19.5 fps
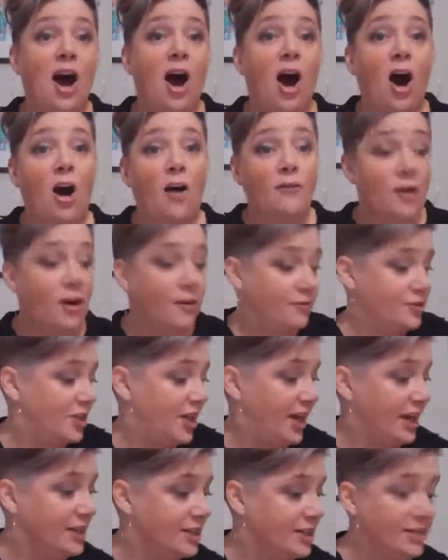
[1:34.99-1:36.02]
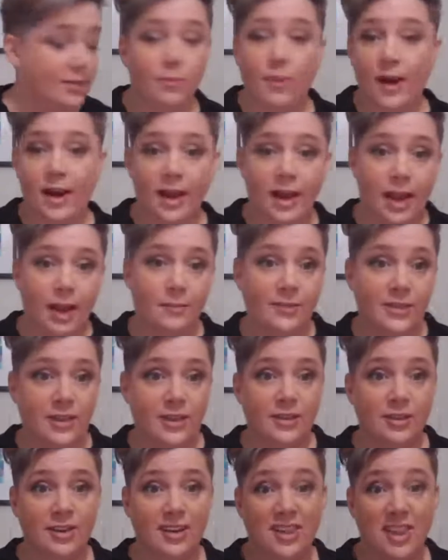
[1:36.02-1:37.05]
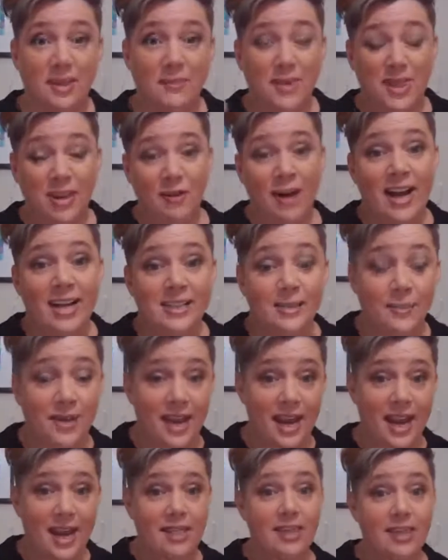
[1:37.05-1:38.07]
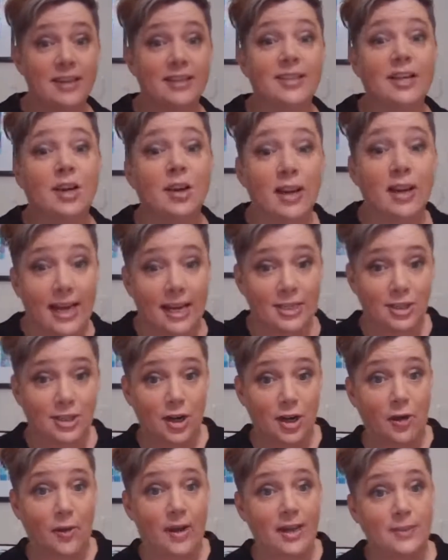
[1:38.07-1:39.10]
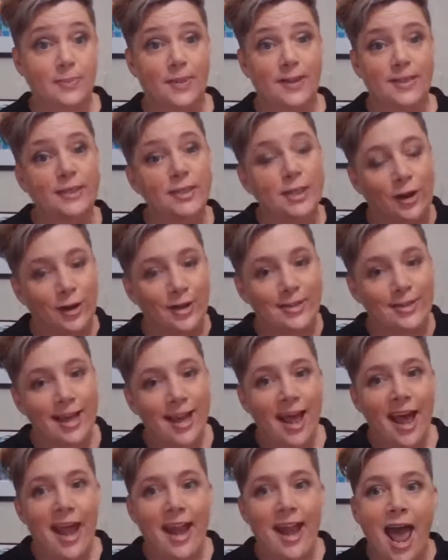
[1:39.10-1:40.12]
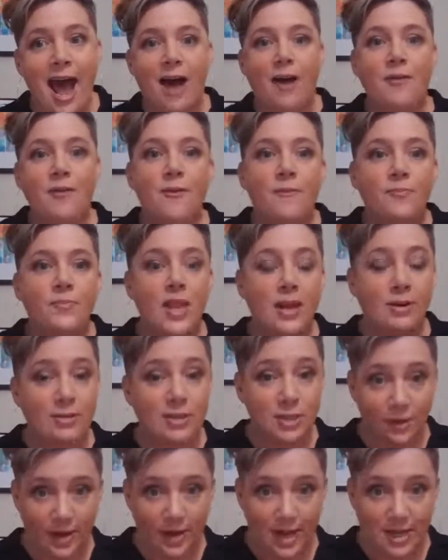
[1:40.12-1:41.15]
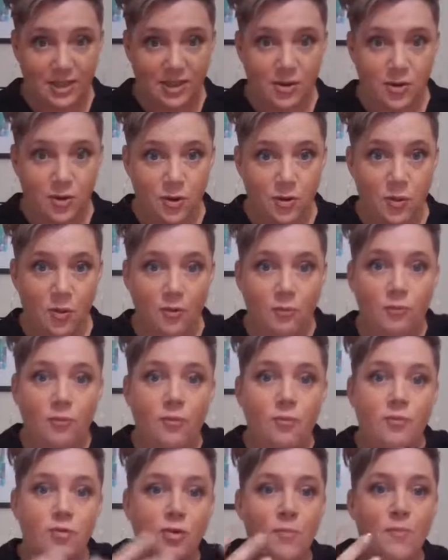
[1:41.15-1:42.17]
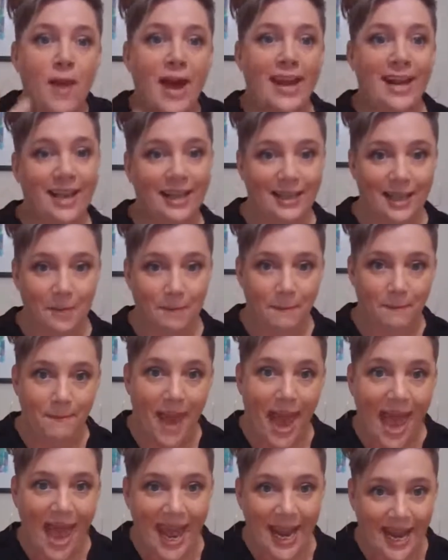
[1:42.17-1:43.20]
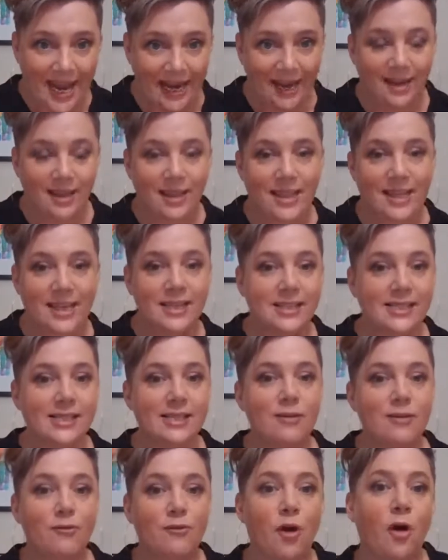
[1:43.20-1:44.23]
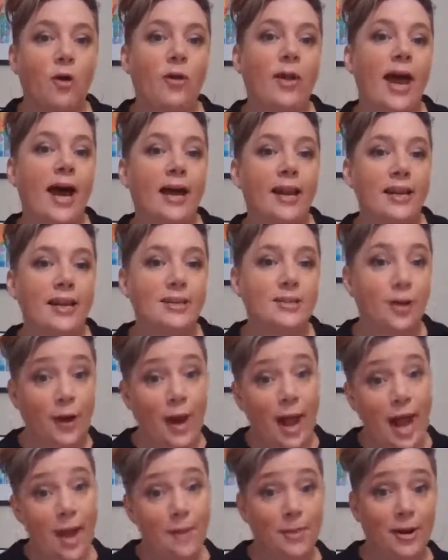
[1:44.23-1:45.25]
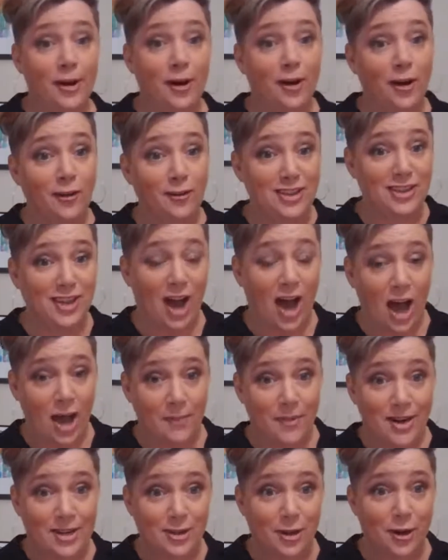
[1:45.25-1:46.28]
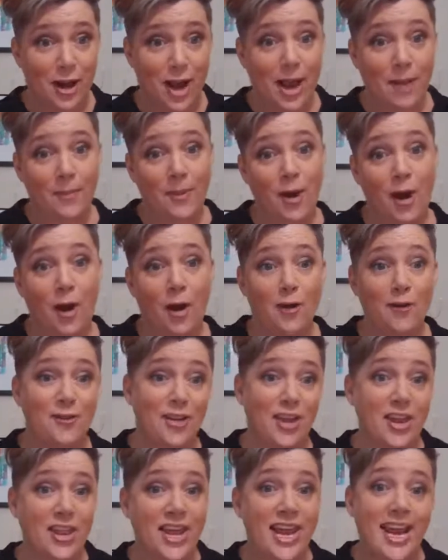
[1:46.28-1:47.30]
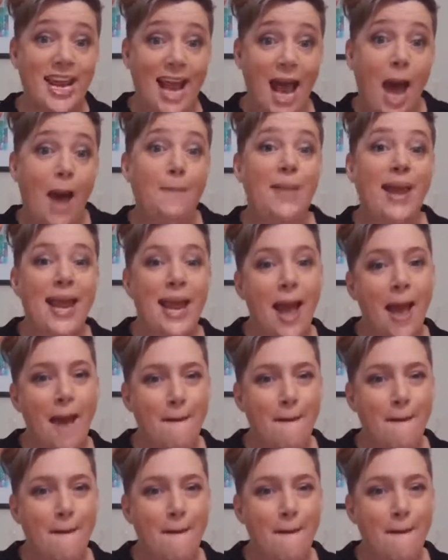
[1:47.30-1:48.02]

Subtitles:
of changes when it comes to this sort of thing. But there are some key things that you need to know as business owners. Now, there is no need to dramatically panic. This rollout is going to happen over time, and it's going to happen over the coming